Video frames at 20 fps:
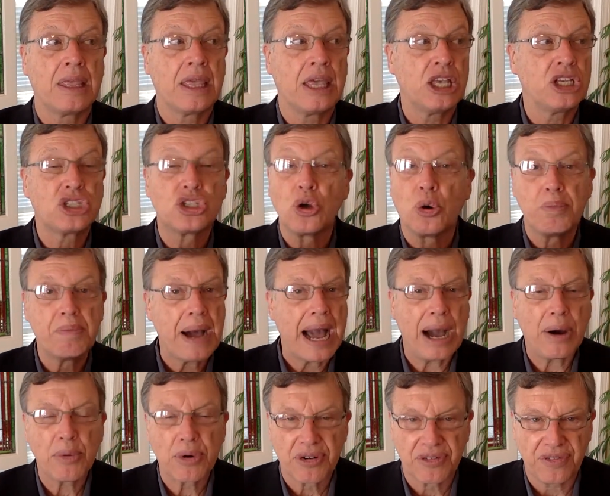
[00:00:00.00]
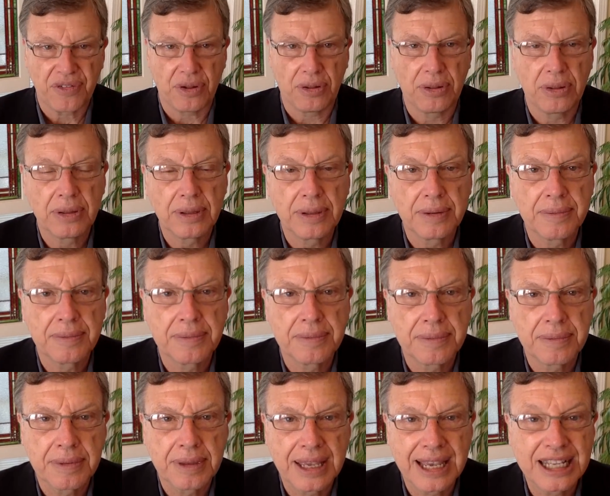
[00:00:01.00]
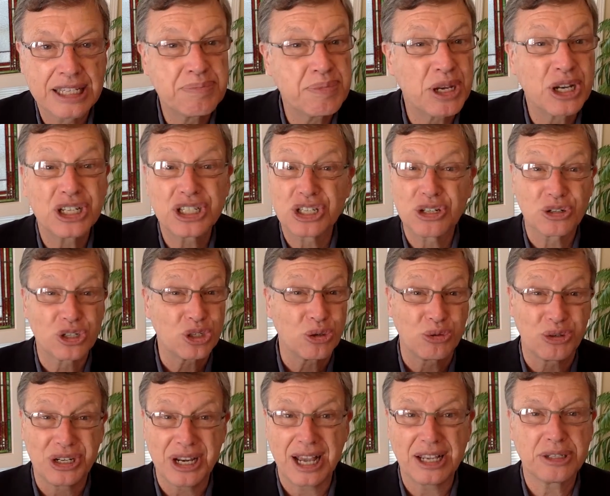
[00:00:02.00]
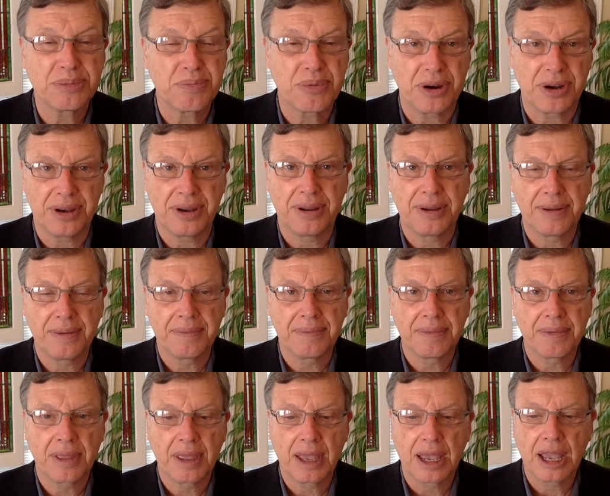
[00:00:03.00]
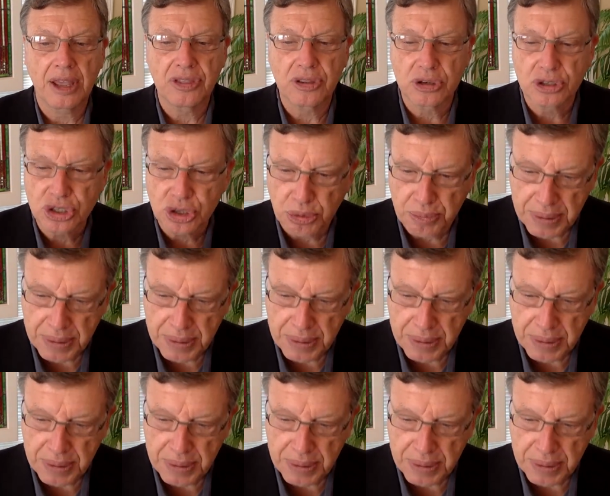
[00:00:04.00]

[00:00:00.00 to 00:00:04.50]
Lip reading: is so powerful. It's because they're so desperate and they're so